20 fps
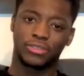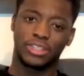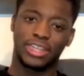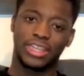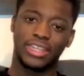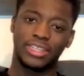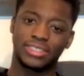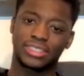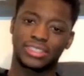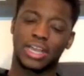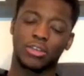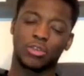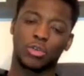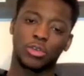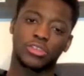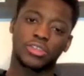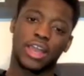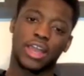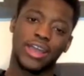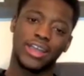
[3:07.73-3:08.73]
and then I
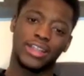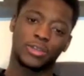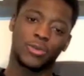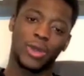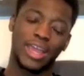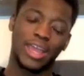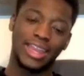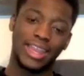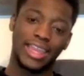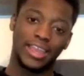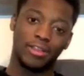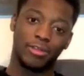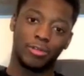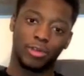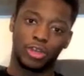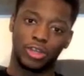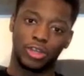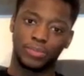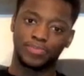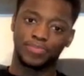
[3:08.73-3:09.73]
got scouted quite
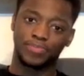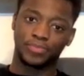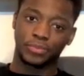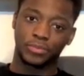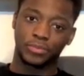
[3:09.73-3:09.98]
later on.